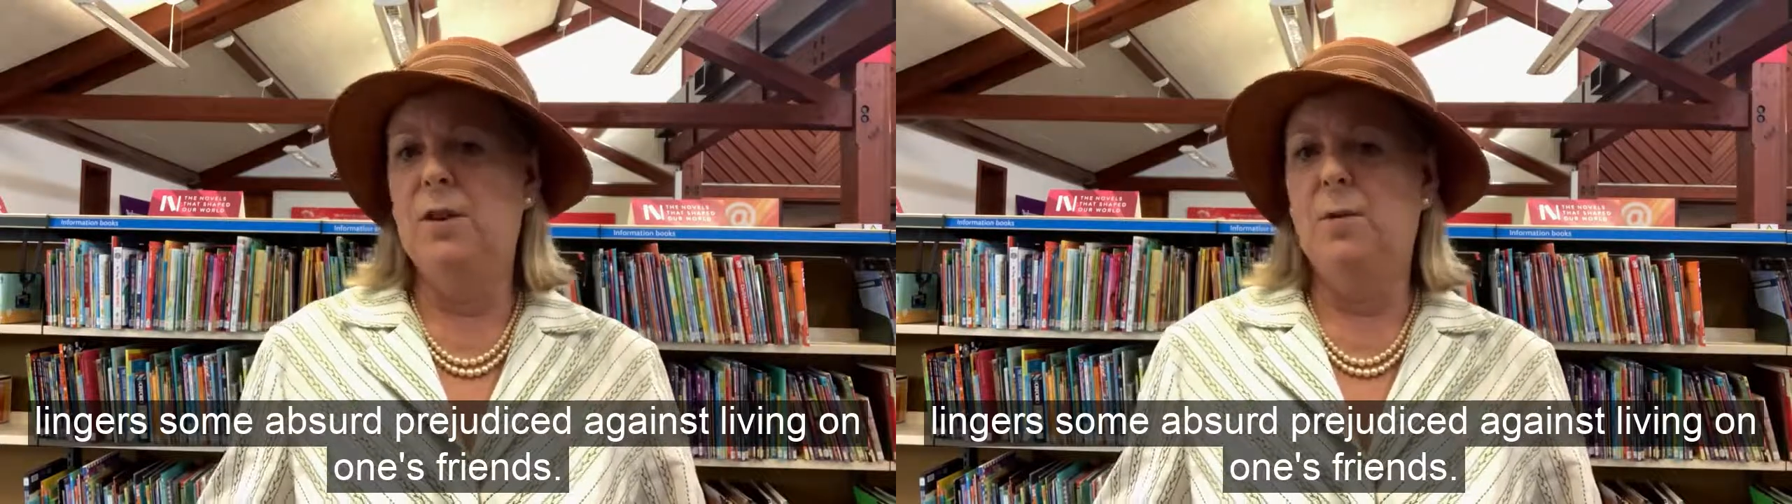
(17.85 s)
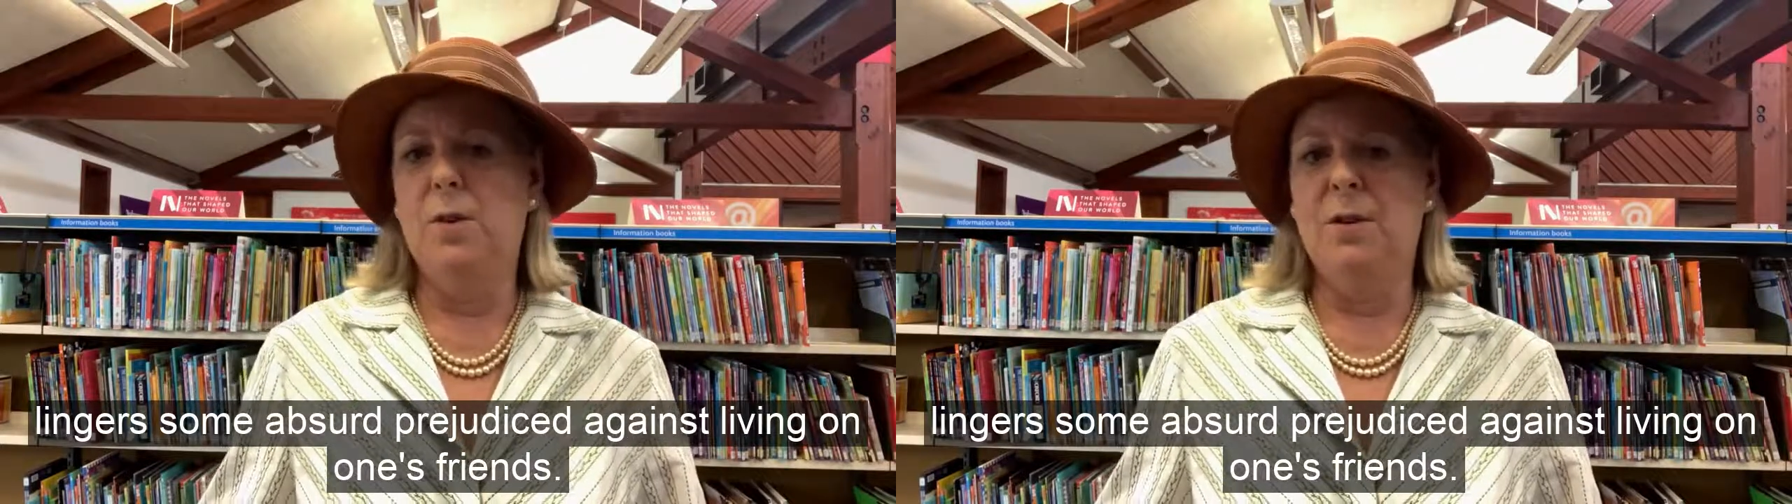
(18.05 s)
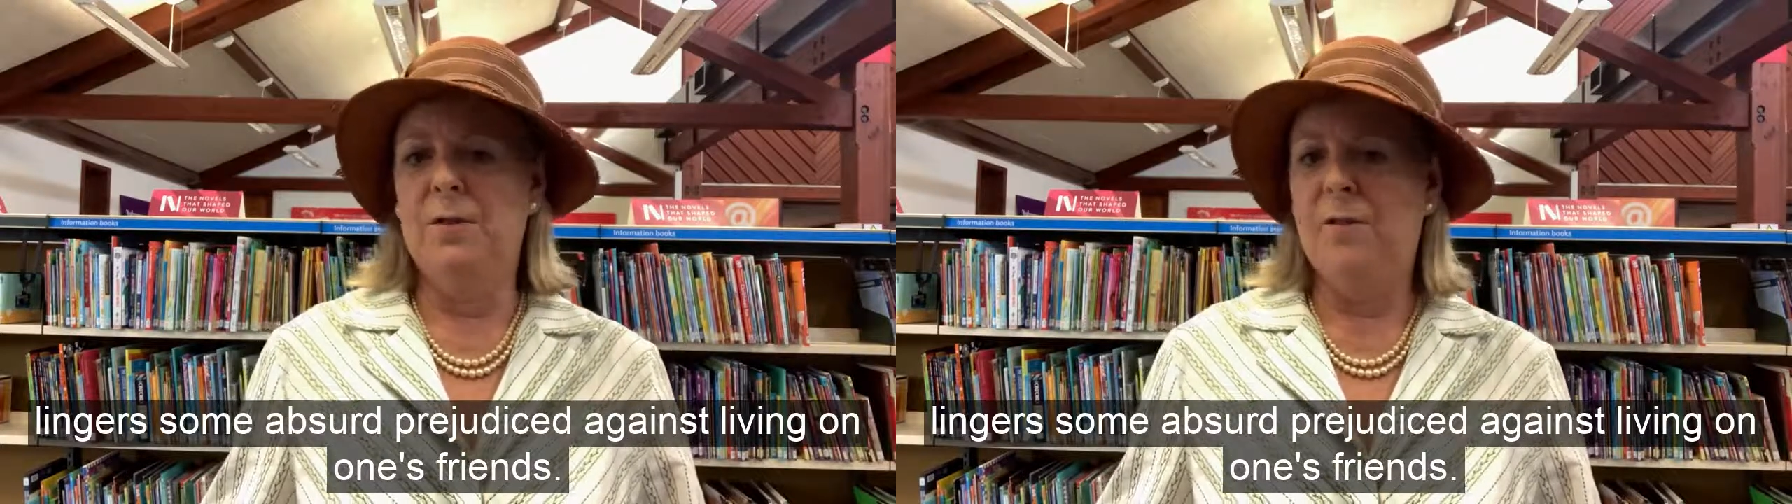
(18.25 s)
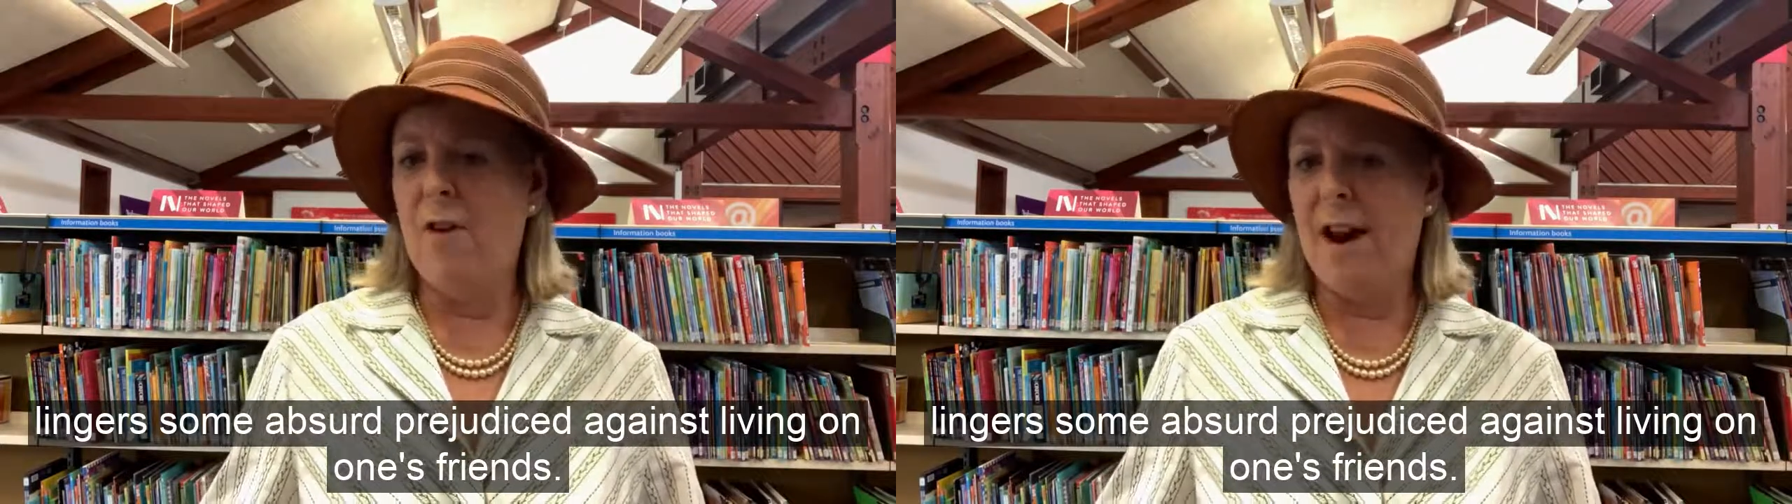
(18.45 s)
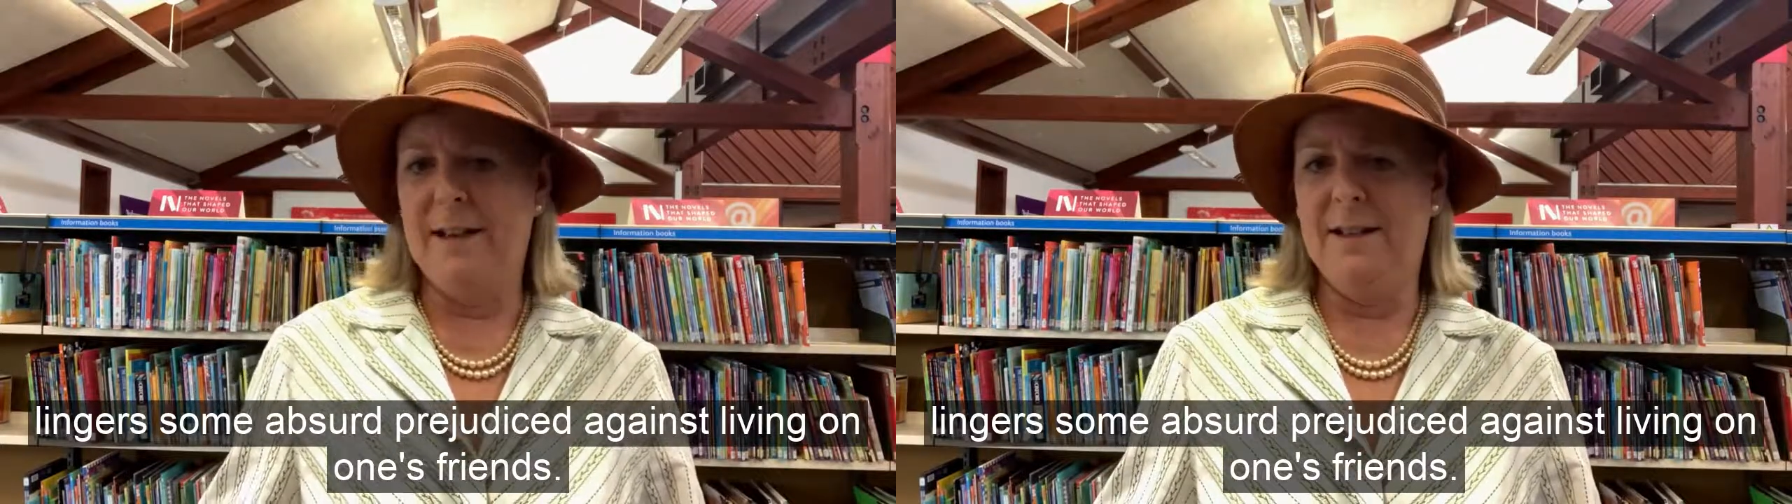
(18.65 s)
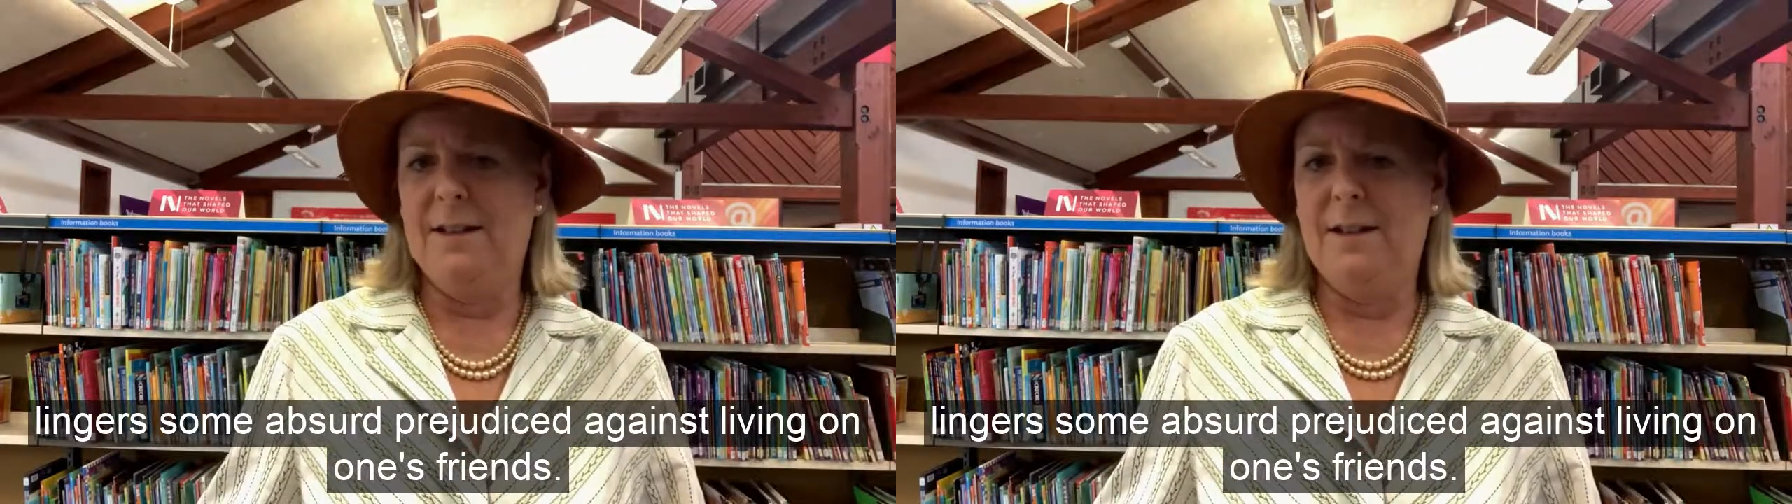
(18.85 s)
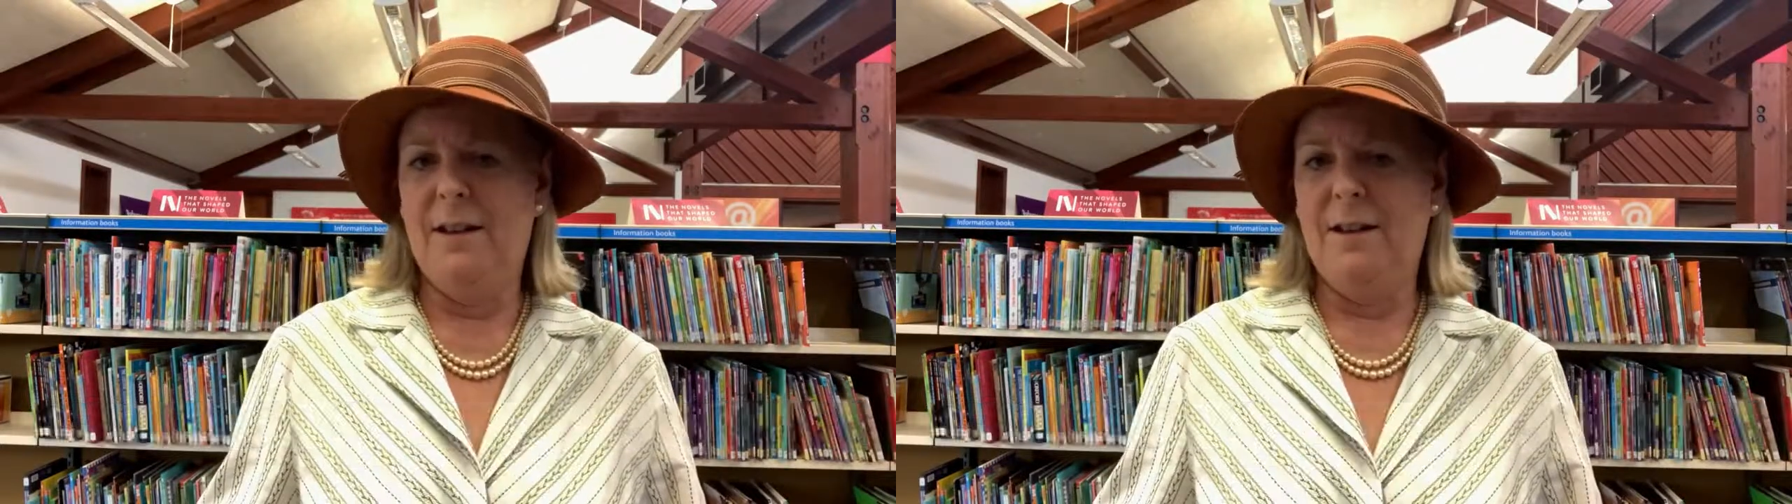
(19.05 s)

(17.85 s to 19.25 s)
on one's friends,